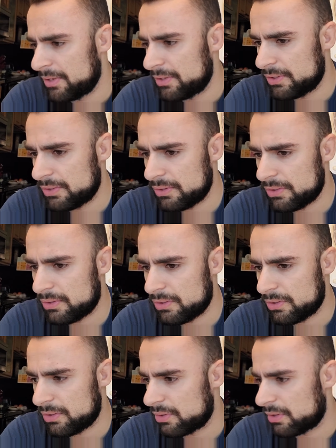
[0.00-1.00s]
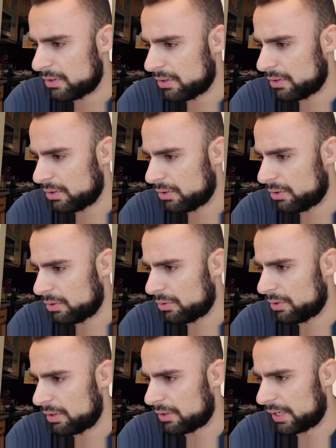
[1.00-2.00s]

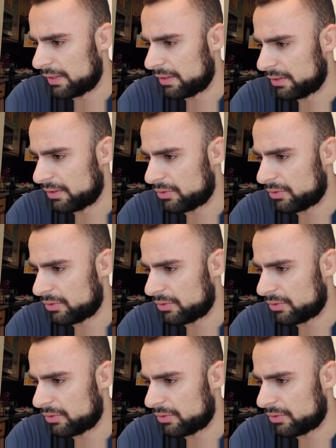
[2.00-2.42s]
So, okay,